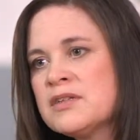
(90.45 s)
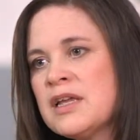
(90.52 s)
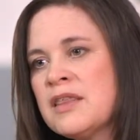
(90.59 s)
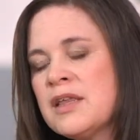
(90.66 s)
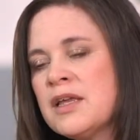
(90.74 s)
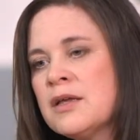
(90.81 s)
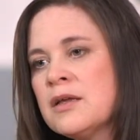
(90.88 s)
I
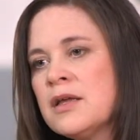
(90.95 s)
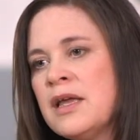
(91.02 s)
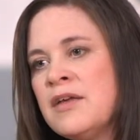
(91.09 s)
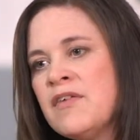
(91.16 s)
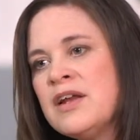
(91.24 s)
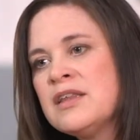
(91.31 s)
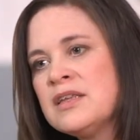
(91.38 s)
think
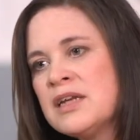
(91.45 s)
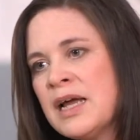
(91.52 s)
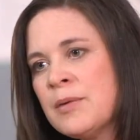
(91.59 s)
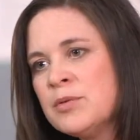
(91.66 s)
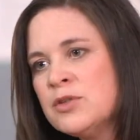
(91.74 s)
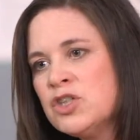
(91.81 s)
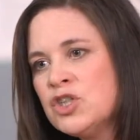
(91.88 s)
if anything
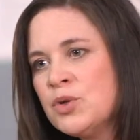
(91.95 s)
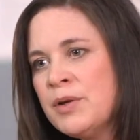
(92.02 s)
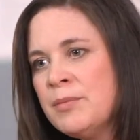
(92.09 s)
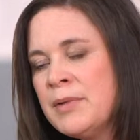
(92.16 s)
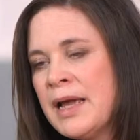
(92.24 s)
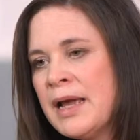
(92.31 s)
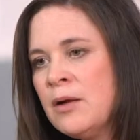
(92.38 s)
happens to
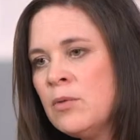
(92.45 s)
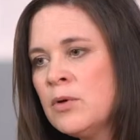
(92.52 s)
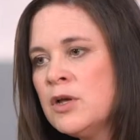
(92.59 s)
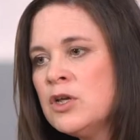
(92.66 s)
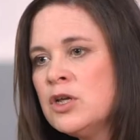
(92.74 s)
him now,